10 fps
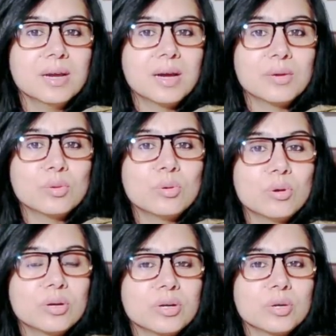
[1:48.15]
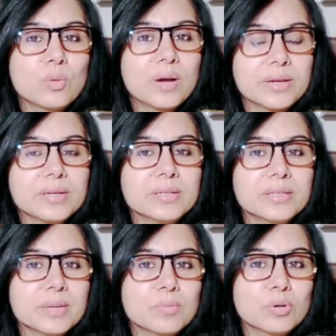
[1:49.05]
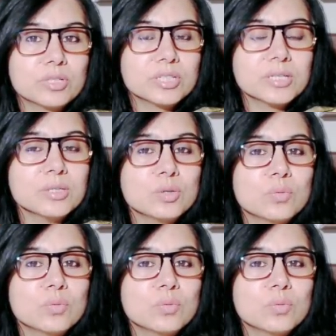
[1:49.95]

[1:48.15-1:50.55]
are no longer required in that project